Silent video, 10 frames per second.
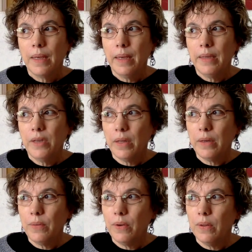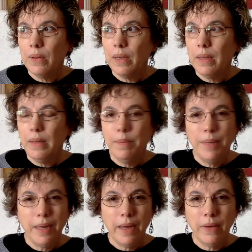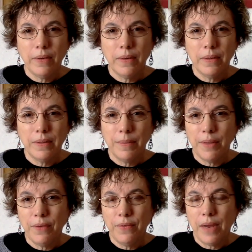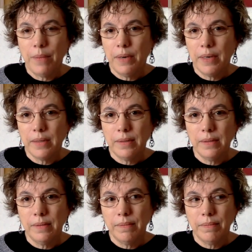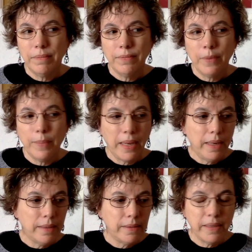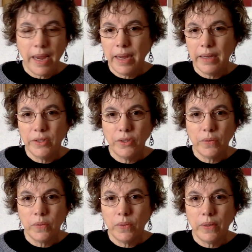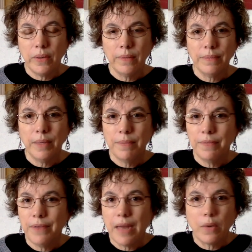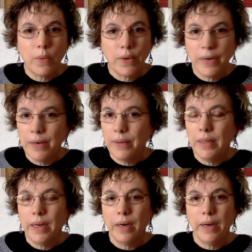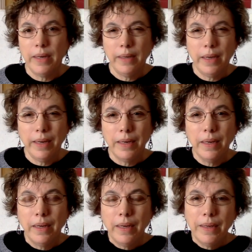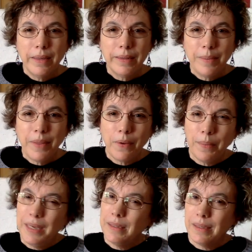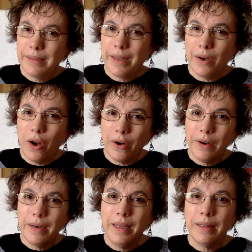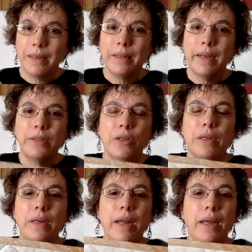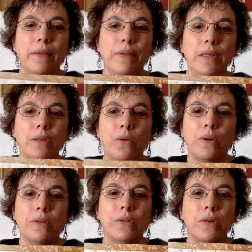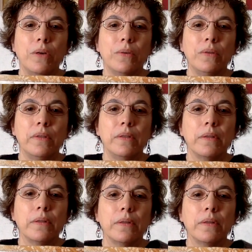a jelly roll and then pick out some other fabrics from my stash or fat quarter here and there and cut some other pieces that aren't in the collection, and these cornerstones